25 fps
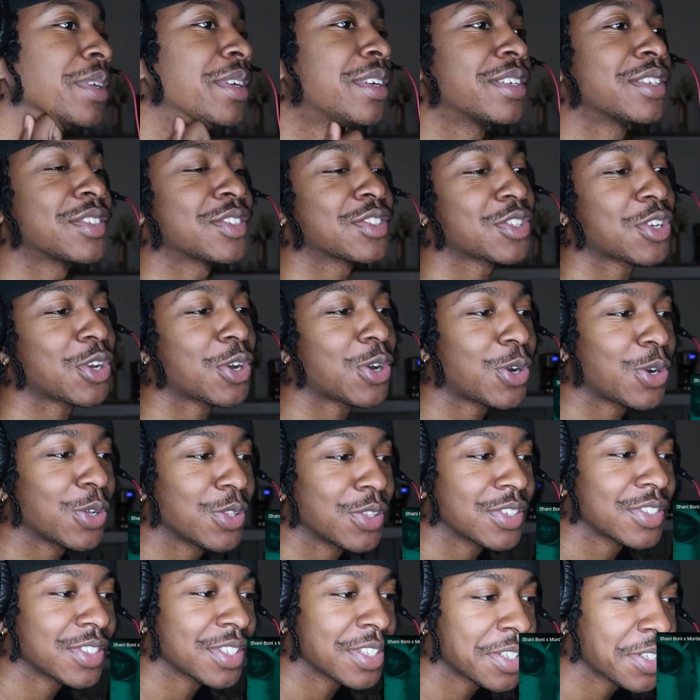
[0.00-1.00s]
B is
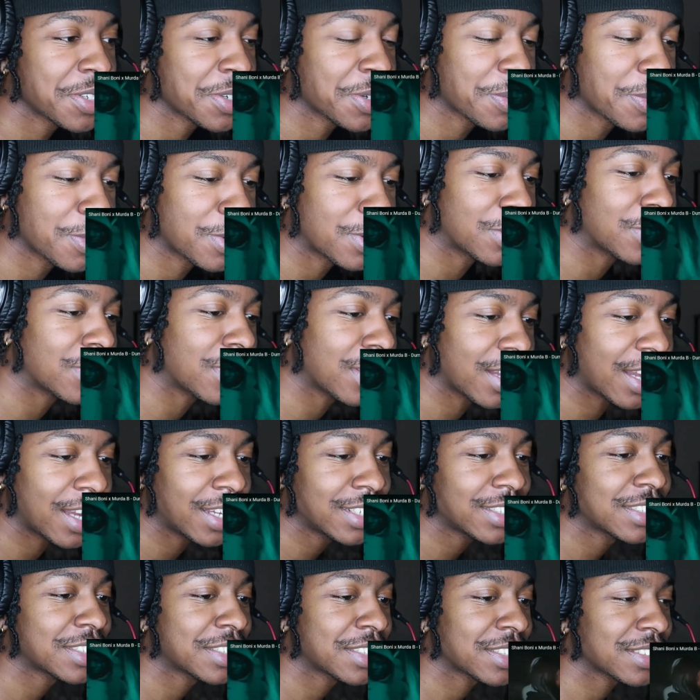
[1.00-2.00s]
tall as hell, bro. Like,
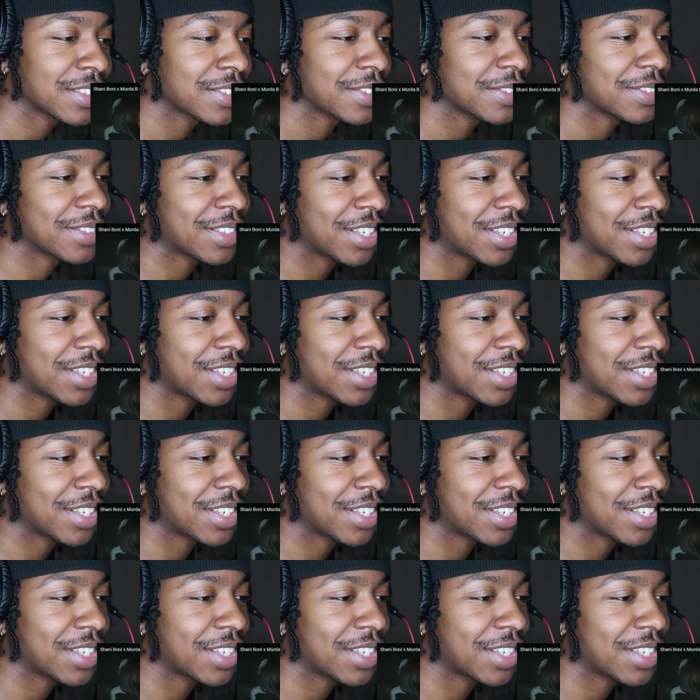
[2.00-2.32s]
I just...